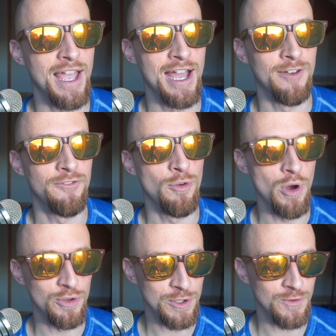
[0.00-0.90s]
And for
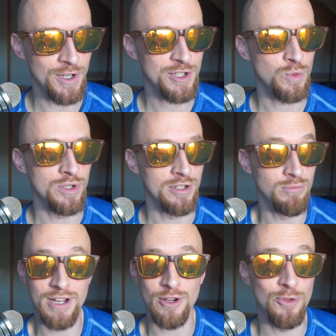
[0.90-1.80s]
most of us, we
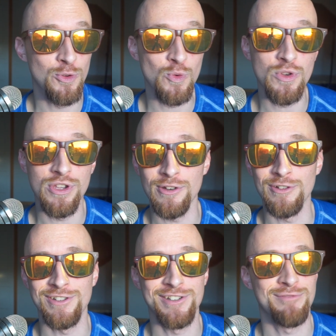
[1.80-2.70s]
might go through
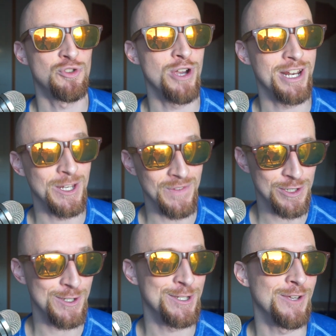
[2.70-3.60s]
years trying to
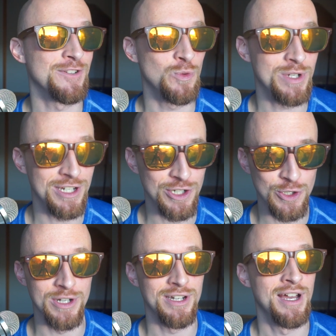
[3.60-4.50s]
convince ourselves that we can
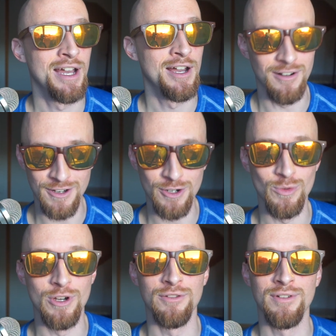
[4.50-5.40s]
do it on
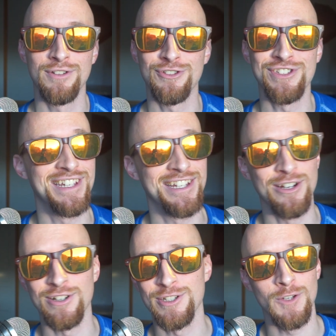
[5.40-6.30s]
our own, just digging
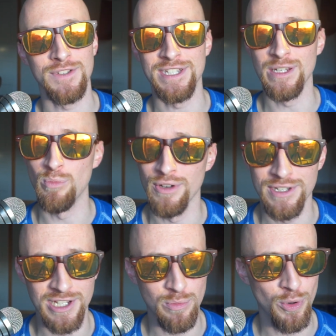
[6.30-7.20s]
ourselves deeper
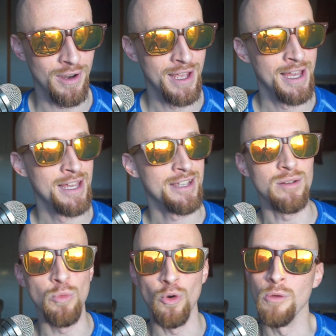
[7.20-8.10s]
and deeper,
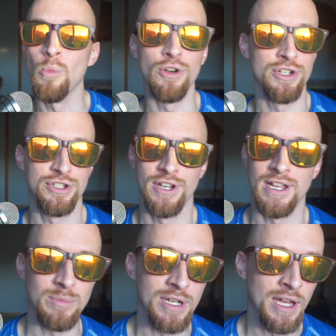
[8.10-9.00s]
getting more and more
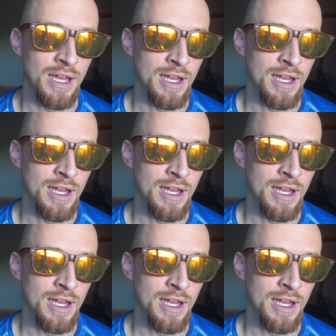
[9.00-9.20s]
ashamed,